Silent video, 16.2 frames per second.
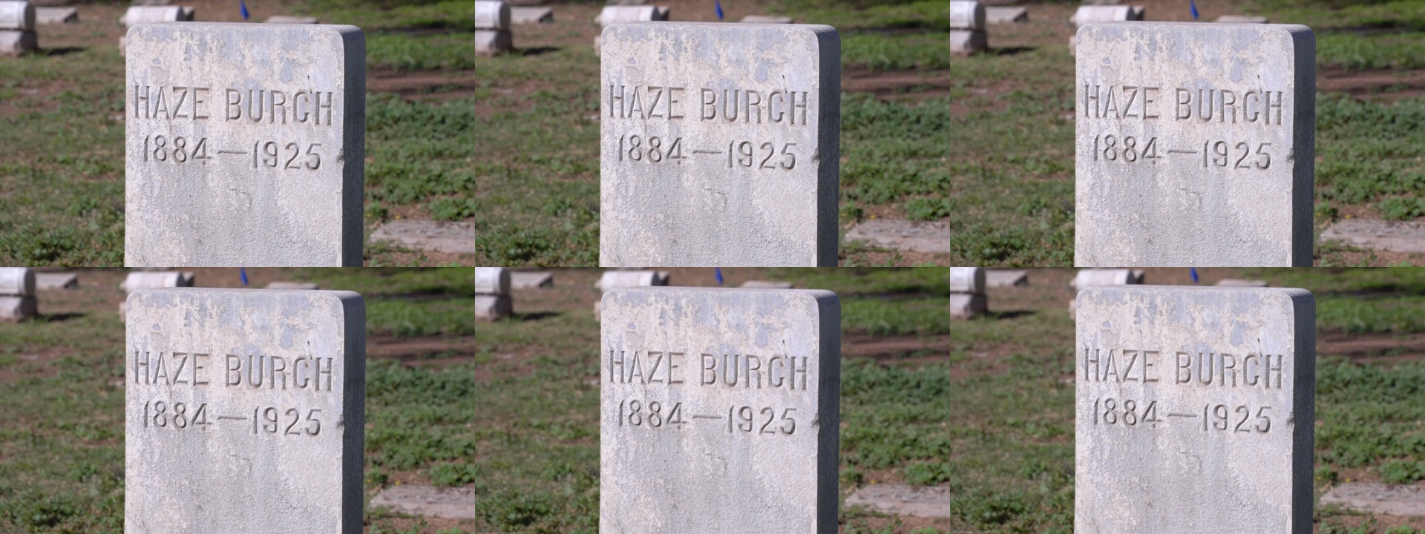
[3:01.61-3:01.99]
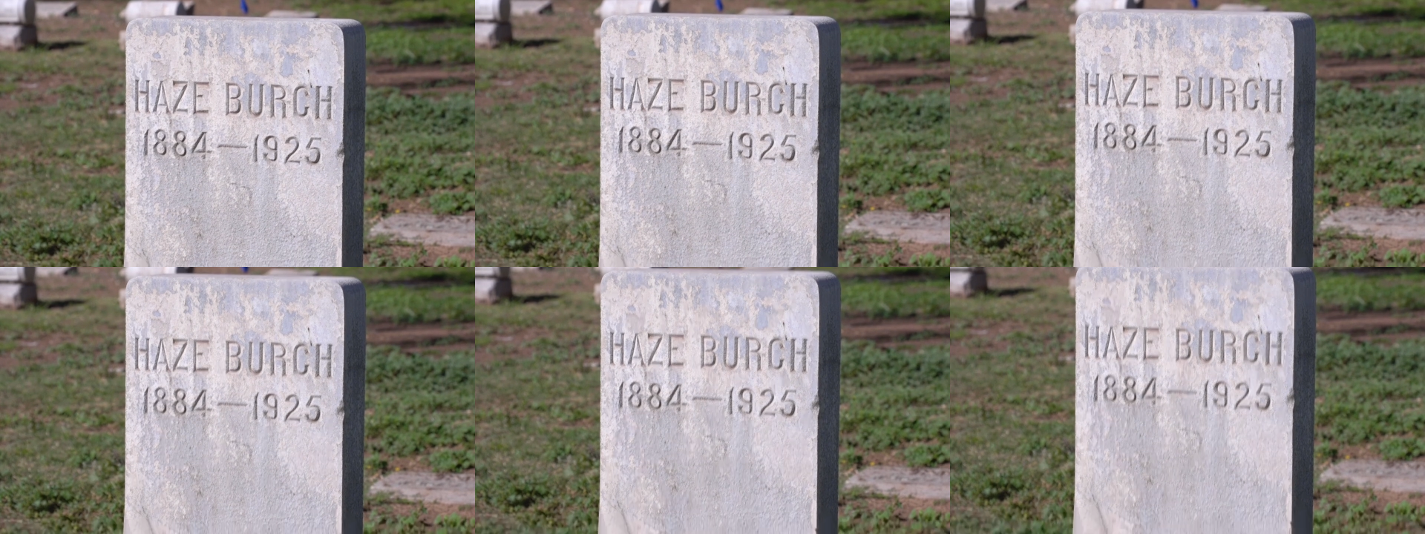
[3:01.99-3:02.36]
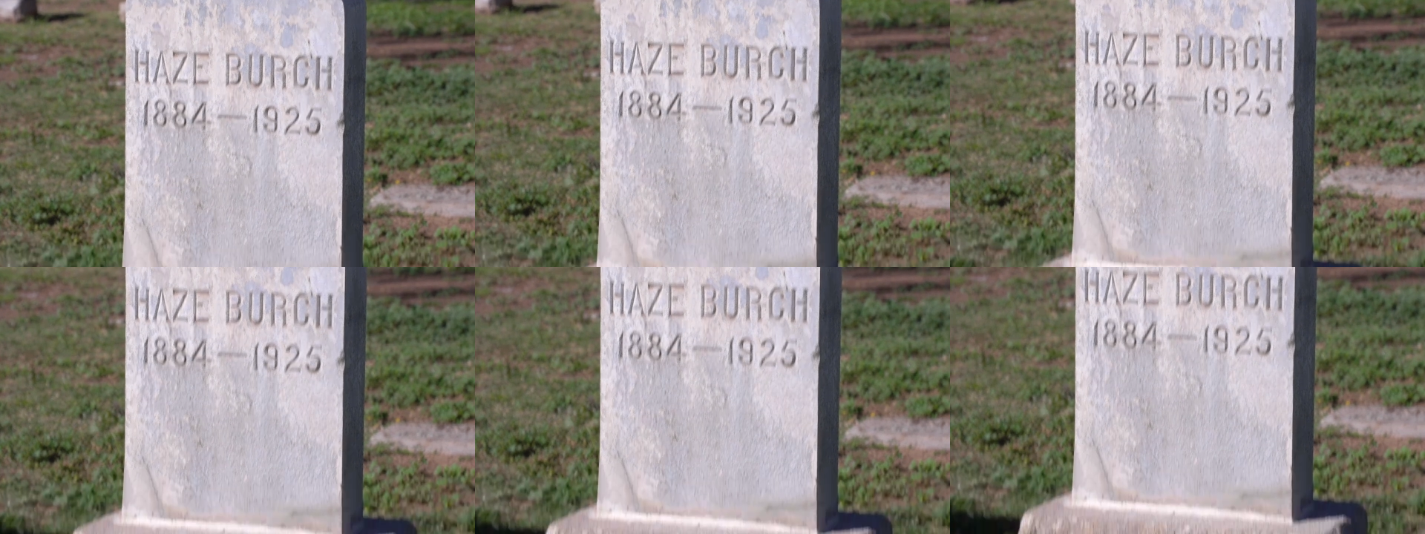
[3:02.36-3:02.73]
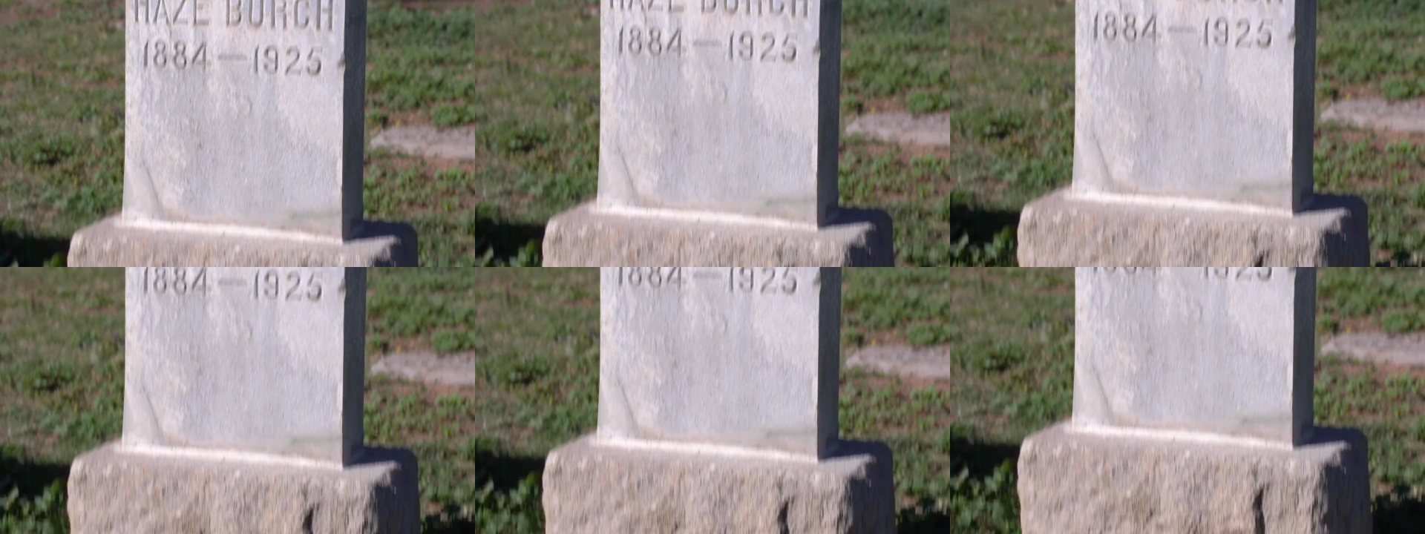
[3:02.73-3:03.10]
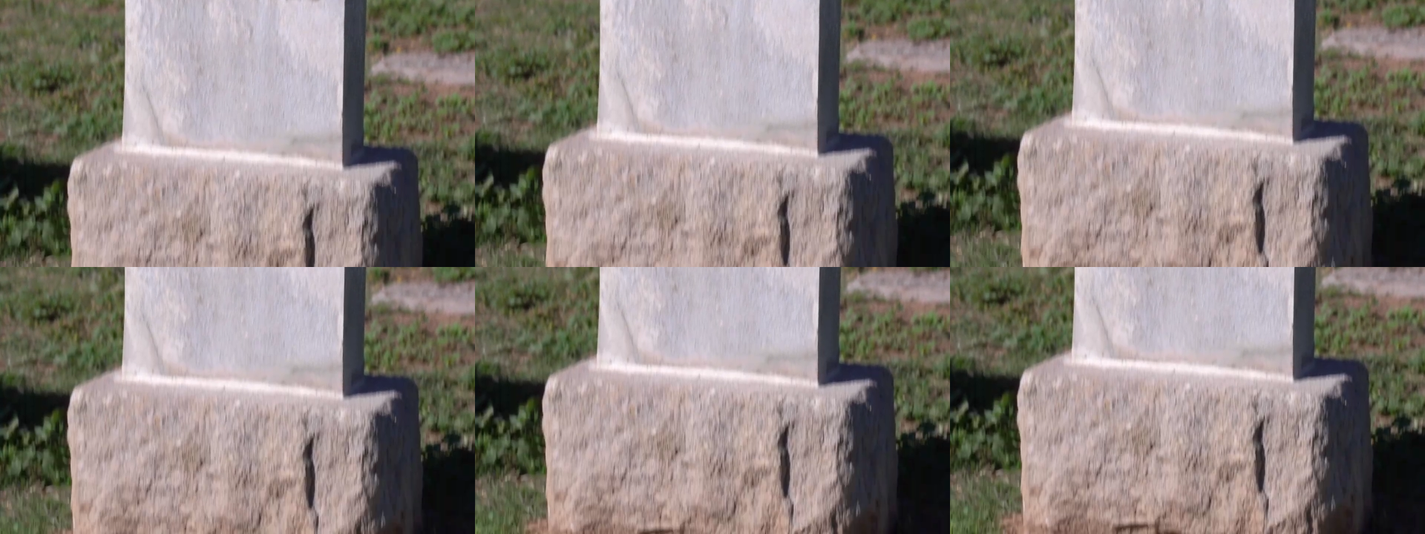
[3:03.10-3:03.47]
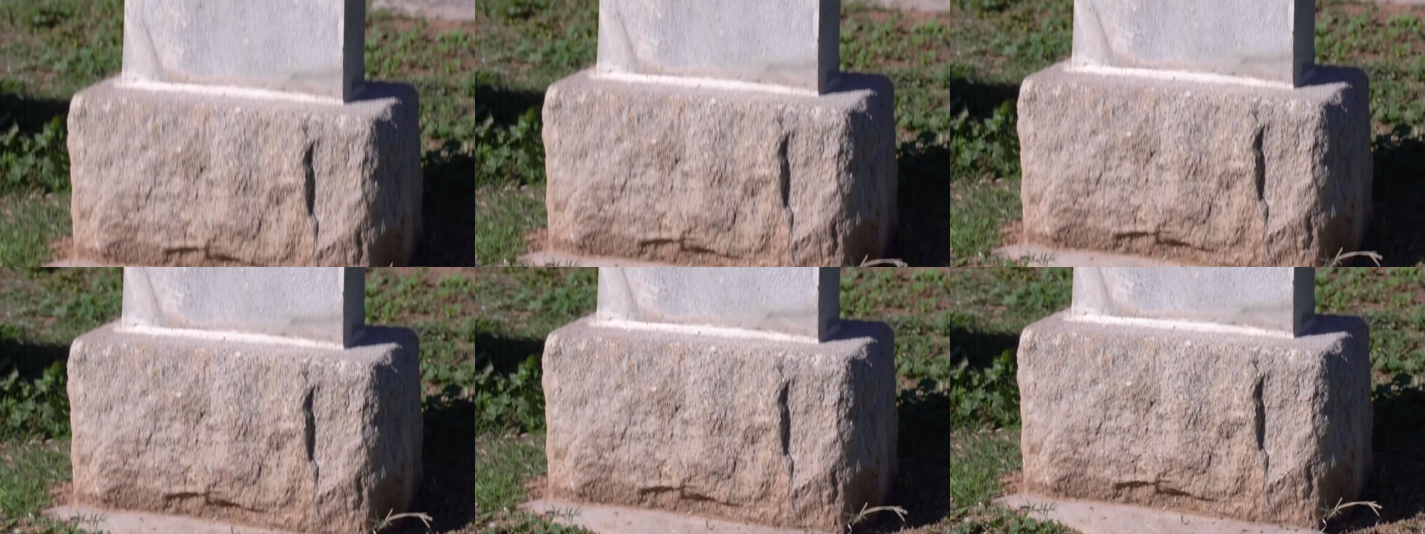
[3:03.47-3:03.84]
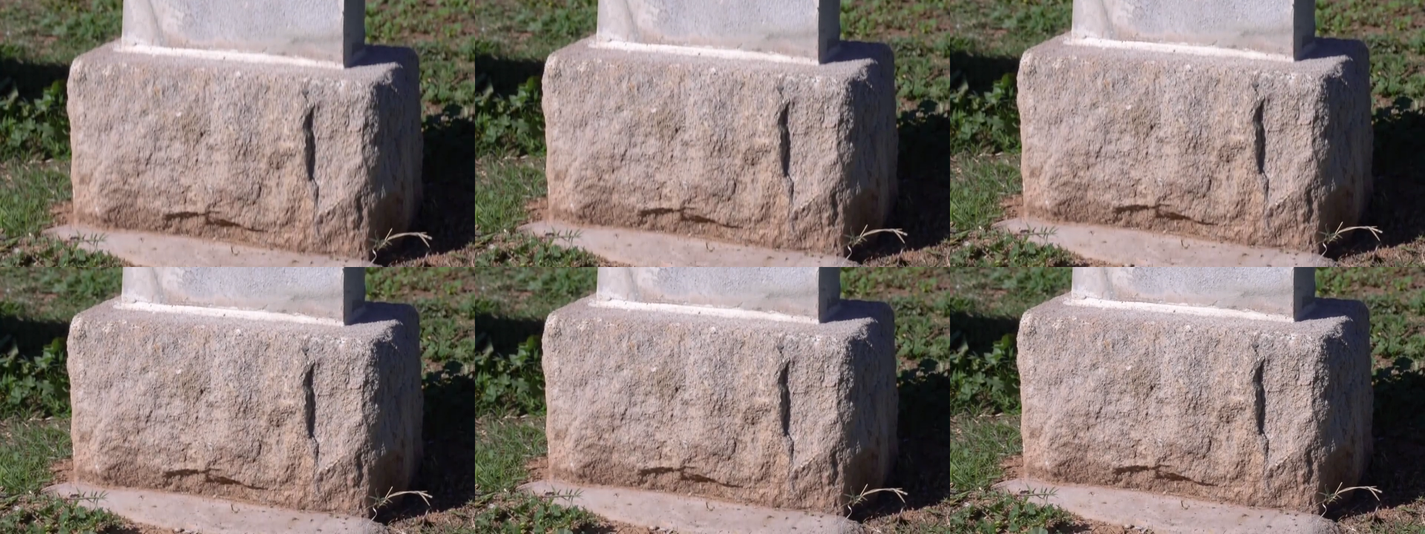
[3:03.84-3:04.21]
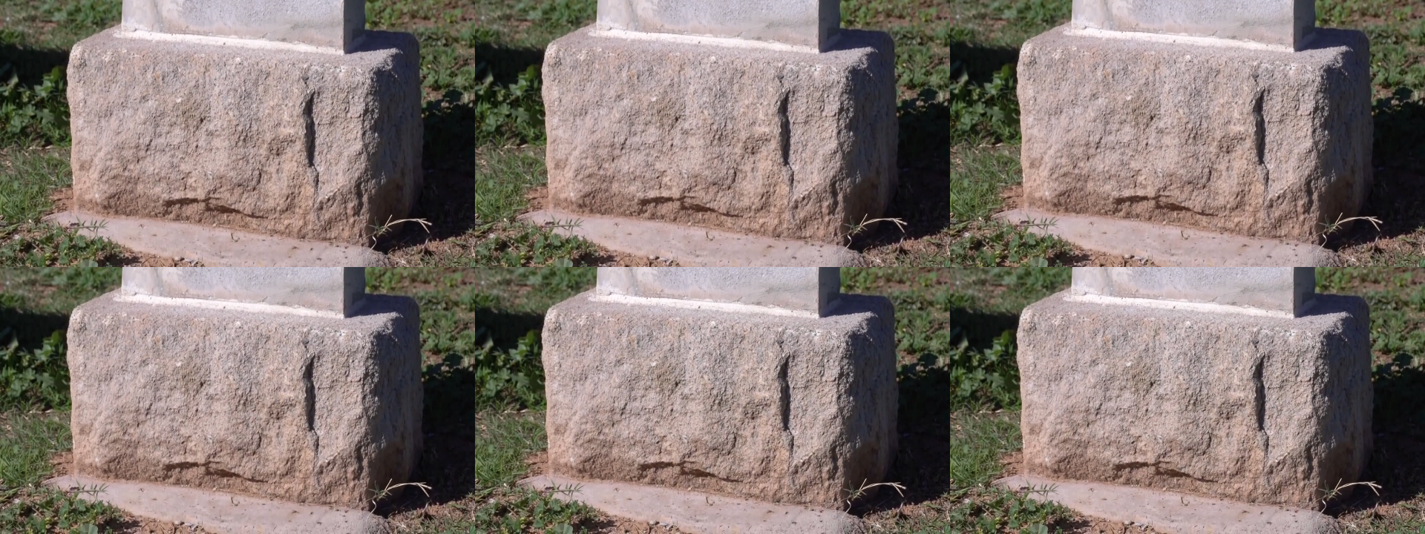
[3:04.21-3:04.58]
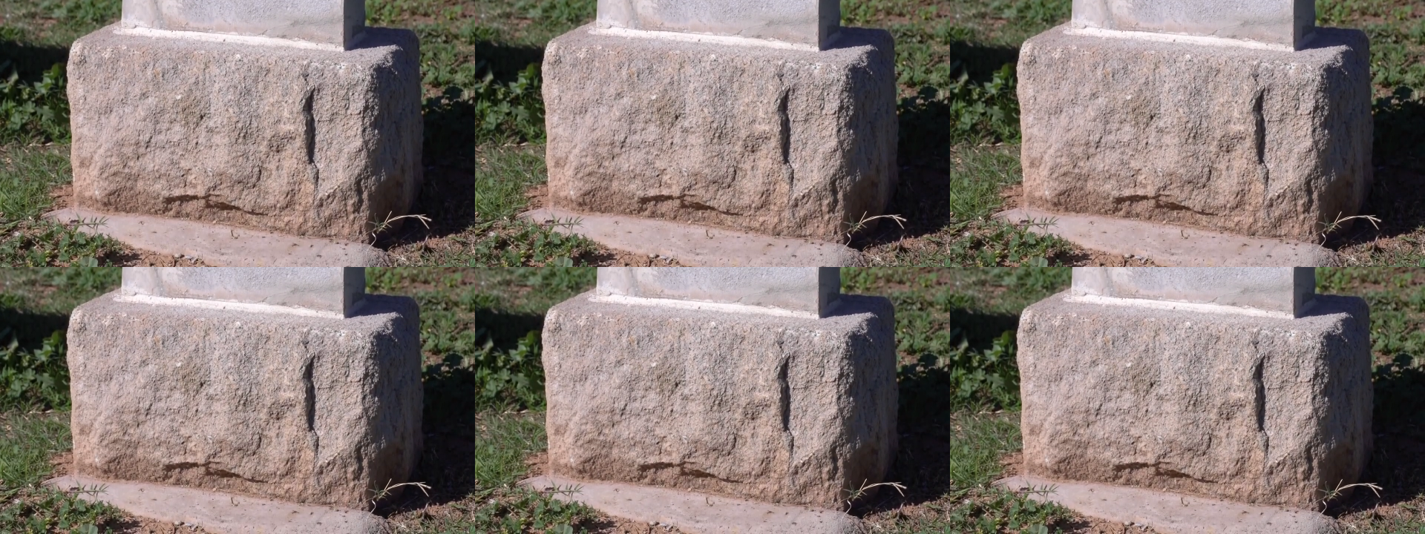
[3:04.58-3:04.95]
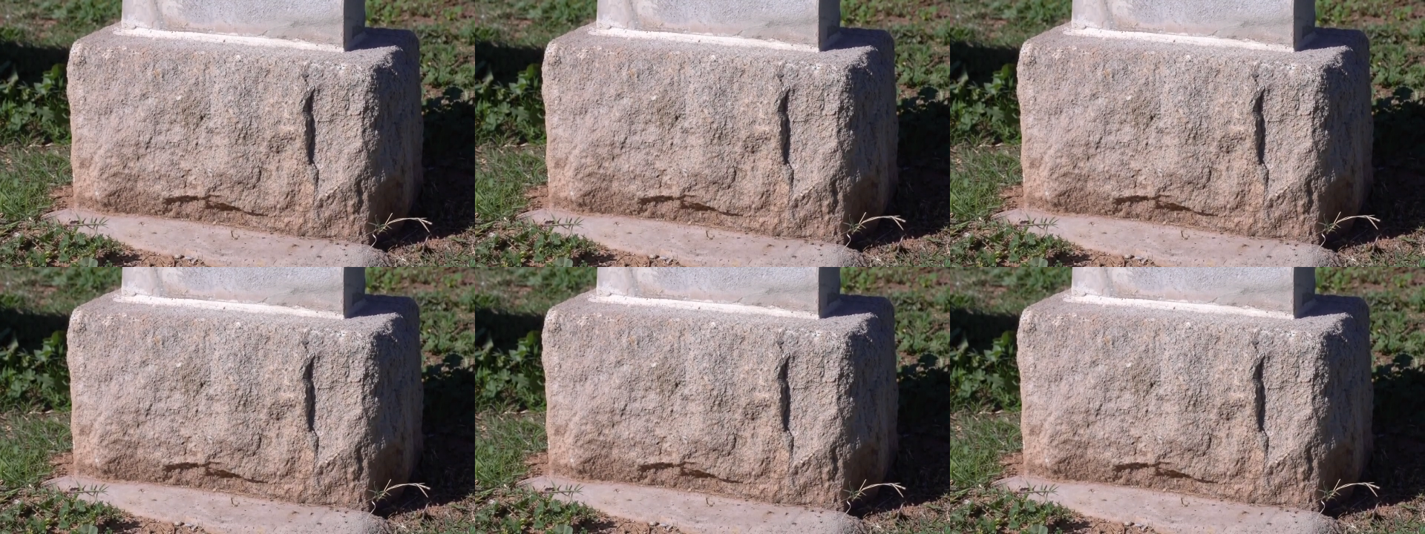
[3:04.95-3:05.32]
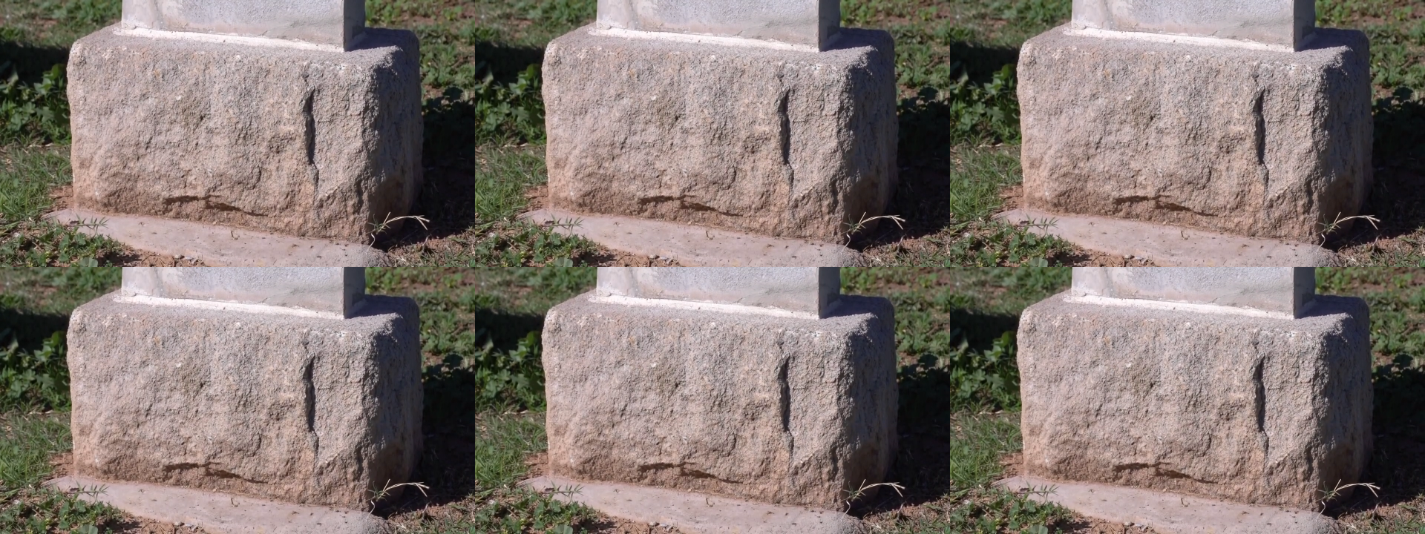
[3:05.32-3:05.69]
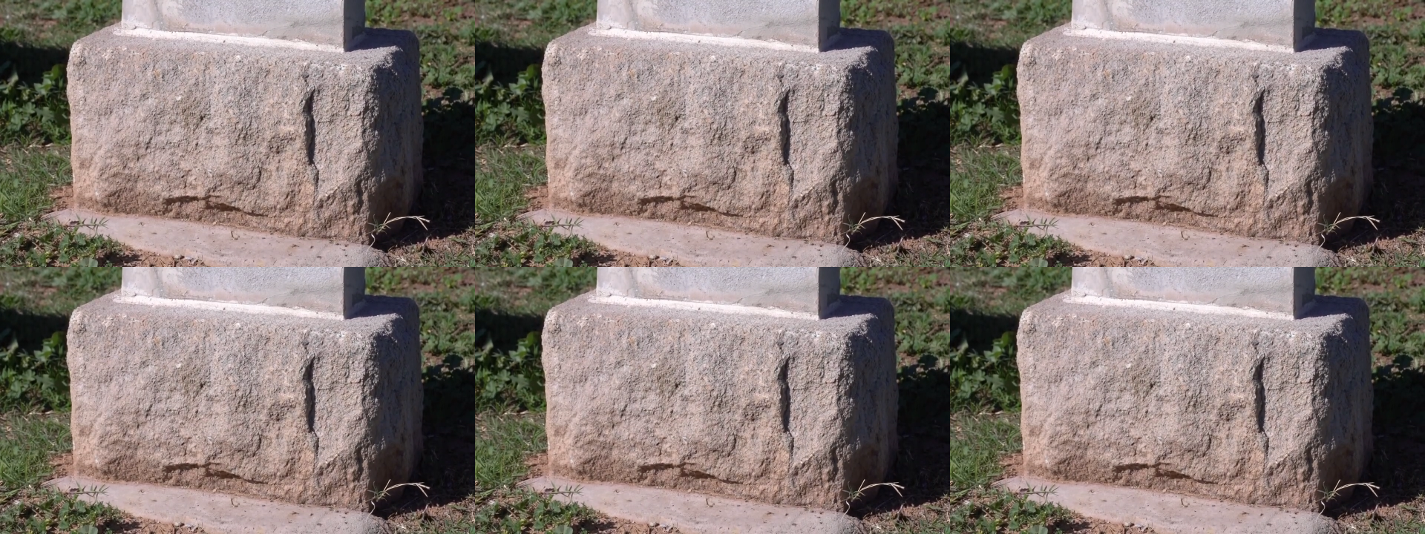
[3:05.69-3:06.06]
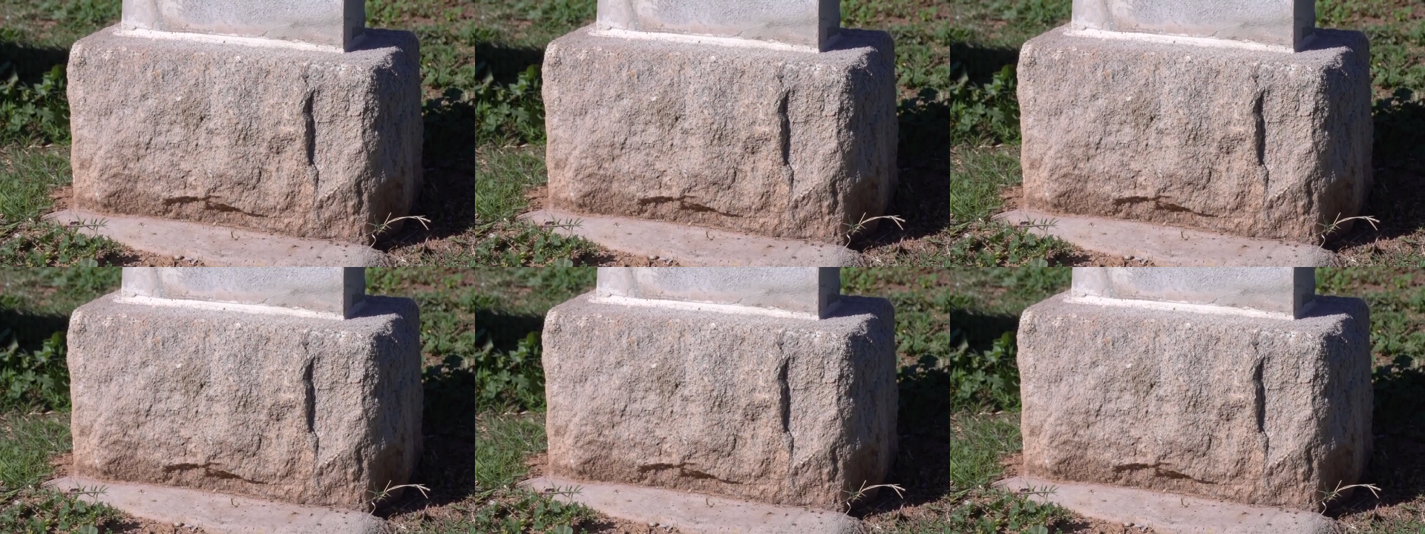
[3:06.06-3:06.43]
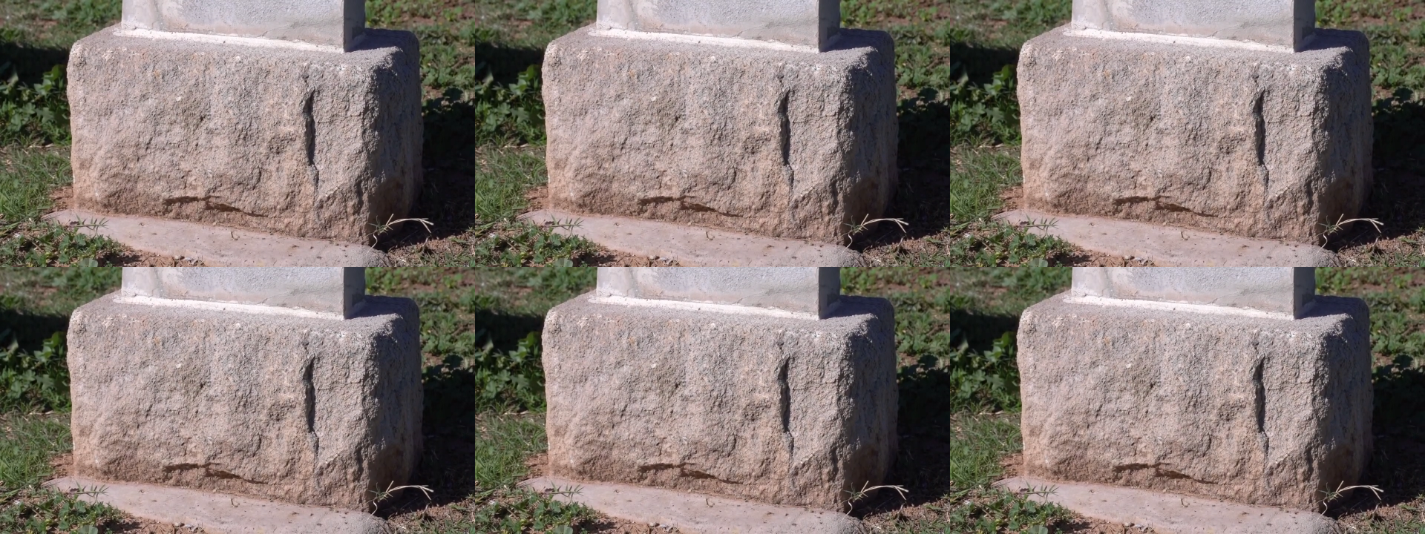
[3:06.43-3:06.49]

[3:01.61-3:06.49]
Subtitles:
[unreadable: no face in view]